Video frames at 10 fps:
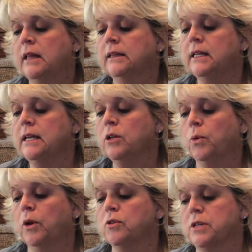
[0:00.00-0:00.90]
Lillian
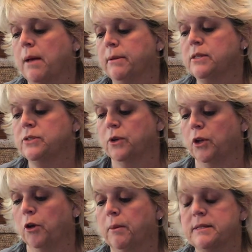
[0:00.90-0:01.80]
quit her job at the
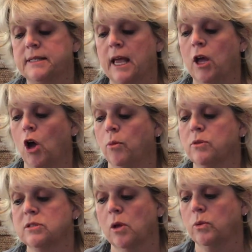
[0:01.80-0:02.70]
studio, but staying home
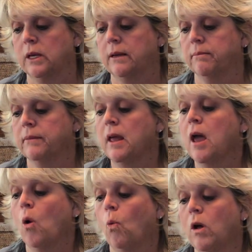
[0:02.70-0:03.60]
was lonely.
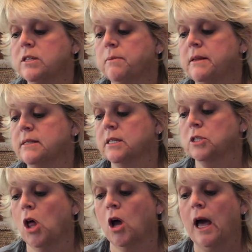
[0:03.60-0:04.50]
Walt spent such
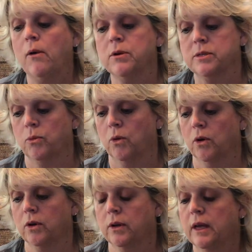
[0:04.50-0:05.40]
long hours at
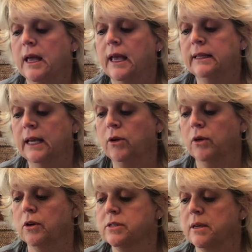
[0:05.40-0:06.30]
work. In later
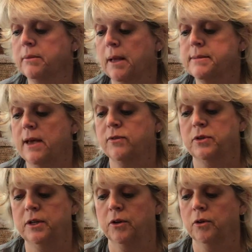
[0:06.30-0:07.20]
years, sometimes after
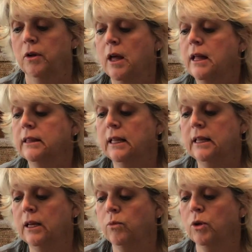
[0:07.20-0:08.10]
dinner,
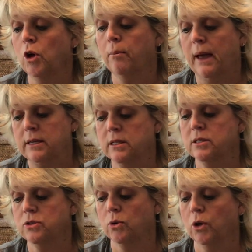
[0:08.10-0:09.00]
Lillian would go back to the
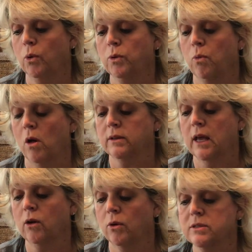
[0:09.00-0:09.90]
studio with Walt
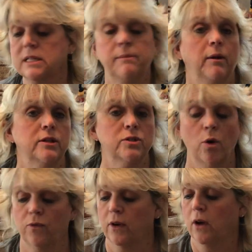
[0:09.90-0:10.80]
and go to sleep on a
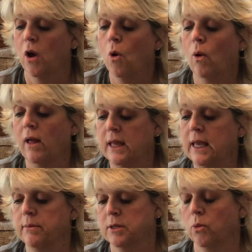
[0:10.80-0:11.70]
sofa while he
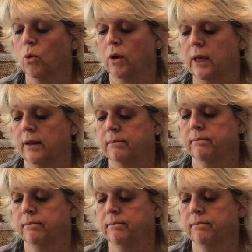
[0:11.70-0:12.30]
kept on working.